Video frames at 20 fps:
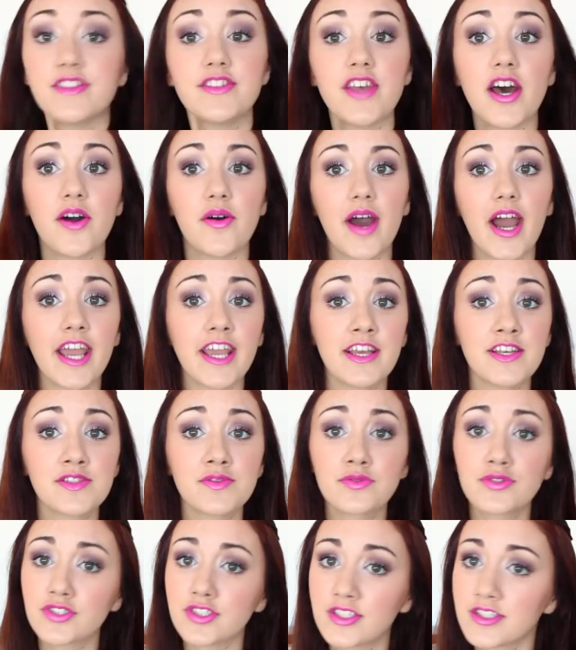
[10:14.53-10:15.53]
So, I
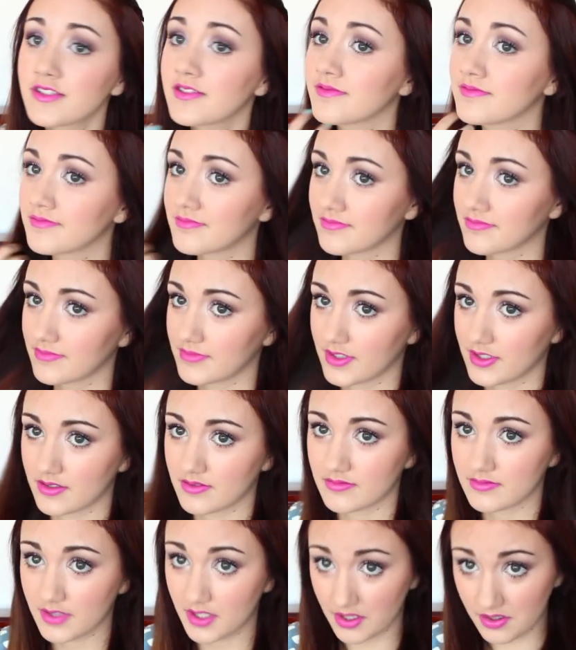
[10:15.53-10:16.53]
guess we'll just... Oh,
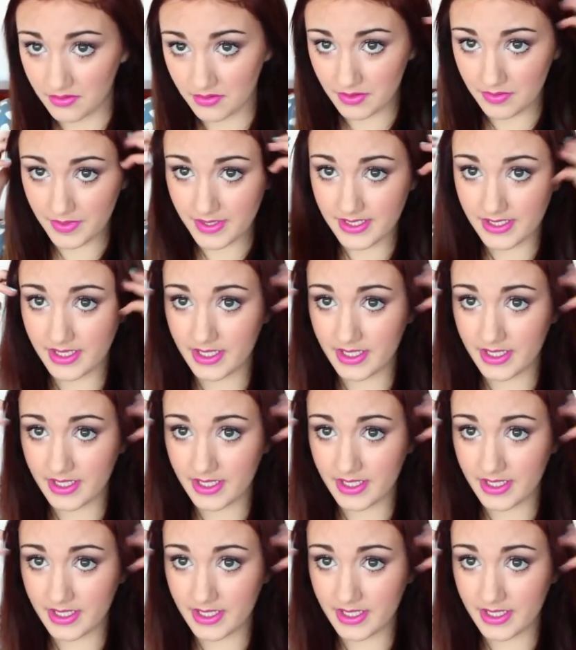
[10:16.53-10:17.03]
no. What am I